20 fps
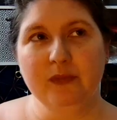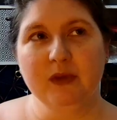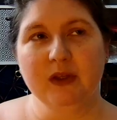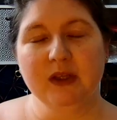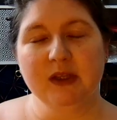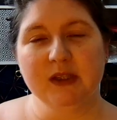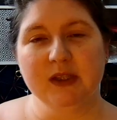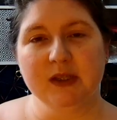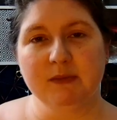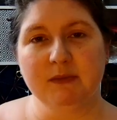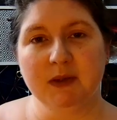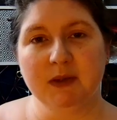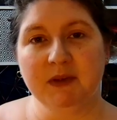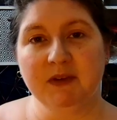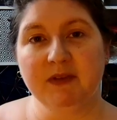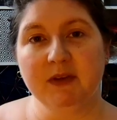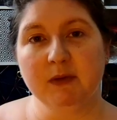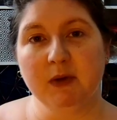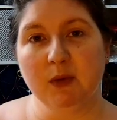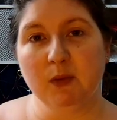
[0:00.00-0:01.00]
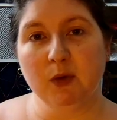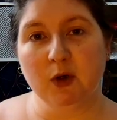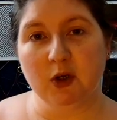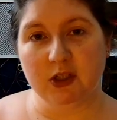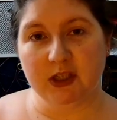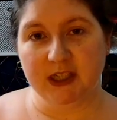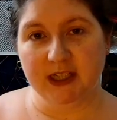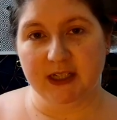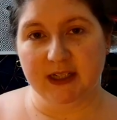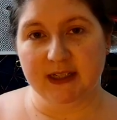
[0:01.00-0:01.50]
So mum, if you are
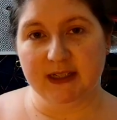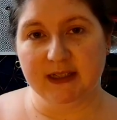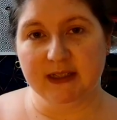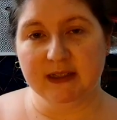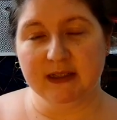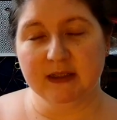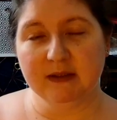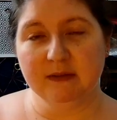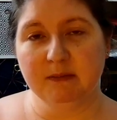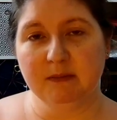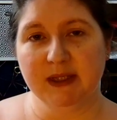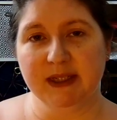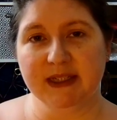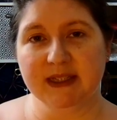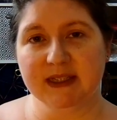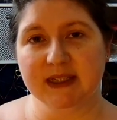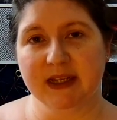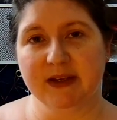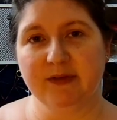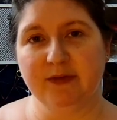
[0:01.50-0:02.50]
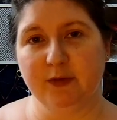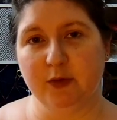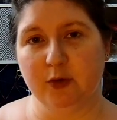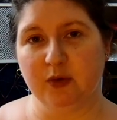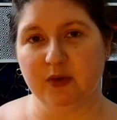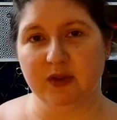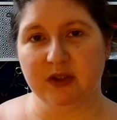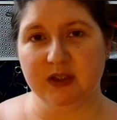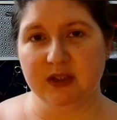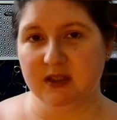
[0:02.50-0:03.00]
watching this, please skip
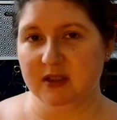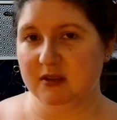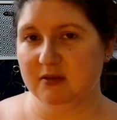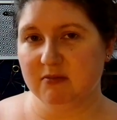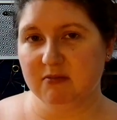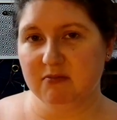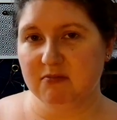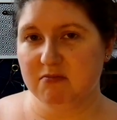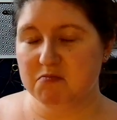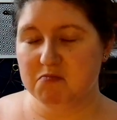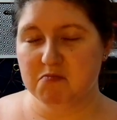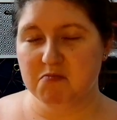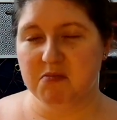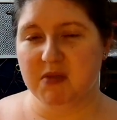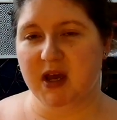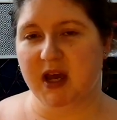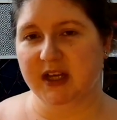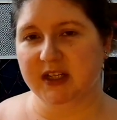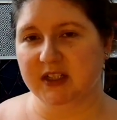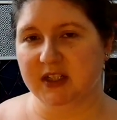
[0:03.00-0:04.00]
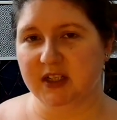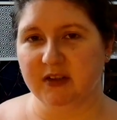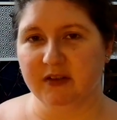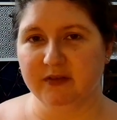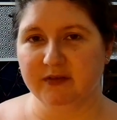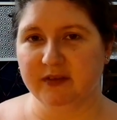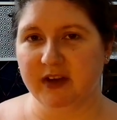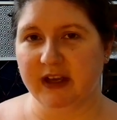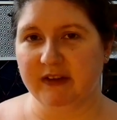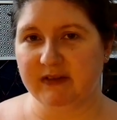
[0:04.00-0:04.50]
forwards, I don't know,
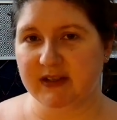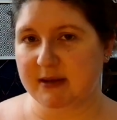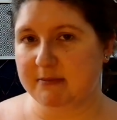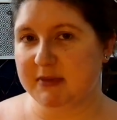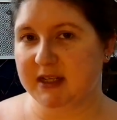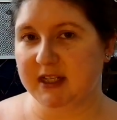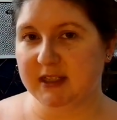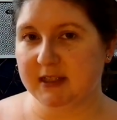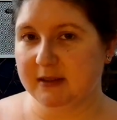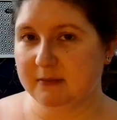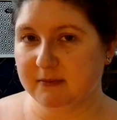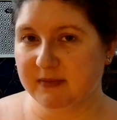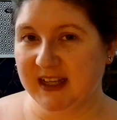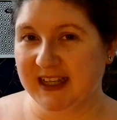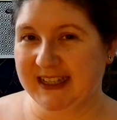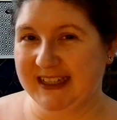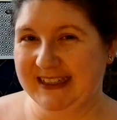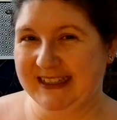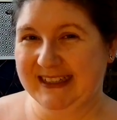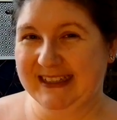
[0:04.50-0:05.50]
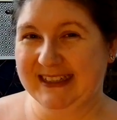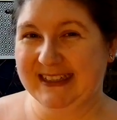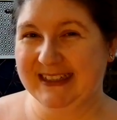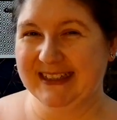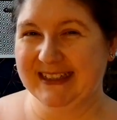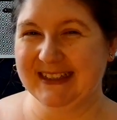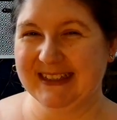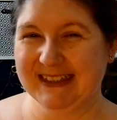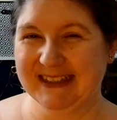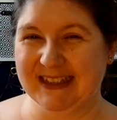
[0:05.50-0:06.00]
5-10 minutes
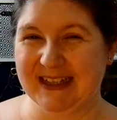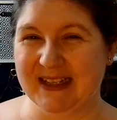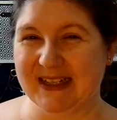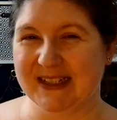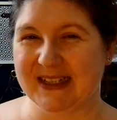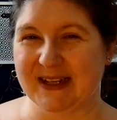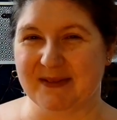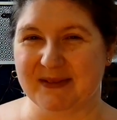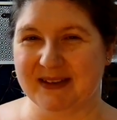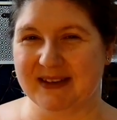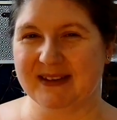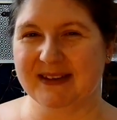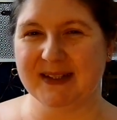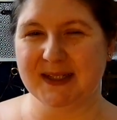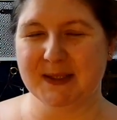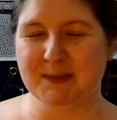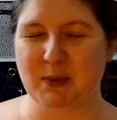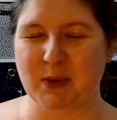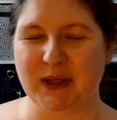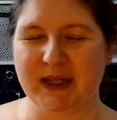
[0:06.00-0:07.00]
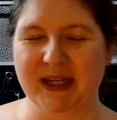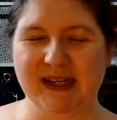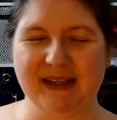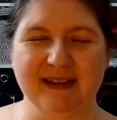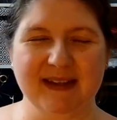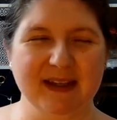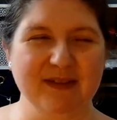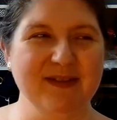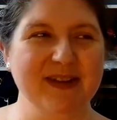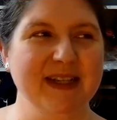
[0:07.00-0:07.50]
so you don't spoil
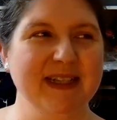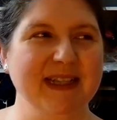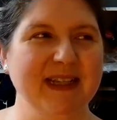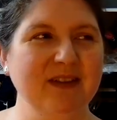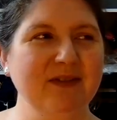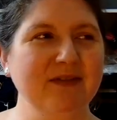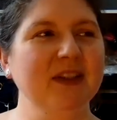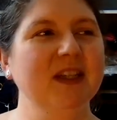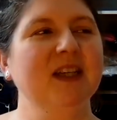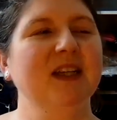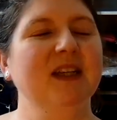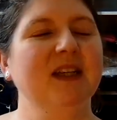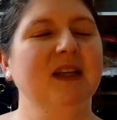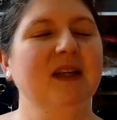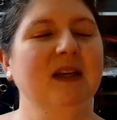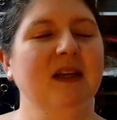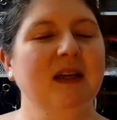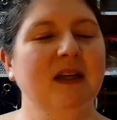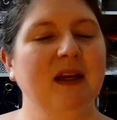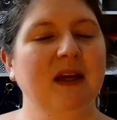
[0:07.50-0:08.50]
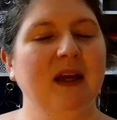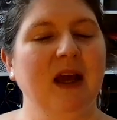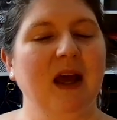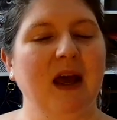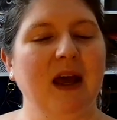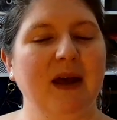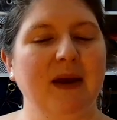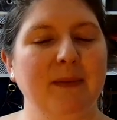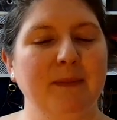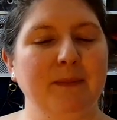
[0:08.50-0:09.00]
anything for yourself.
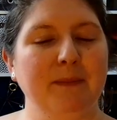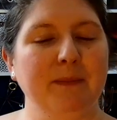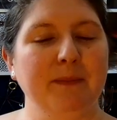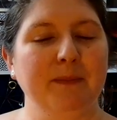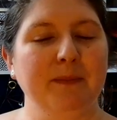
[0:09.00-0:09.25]
I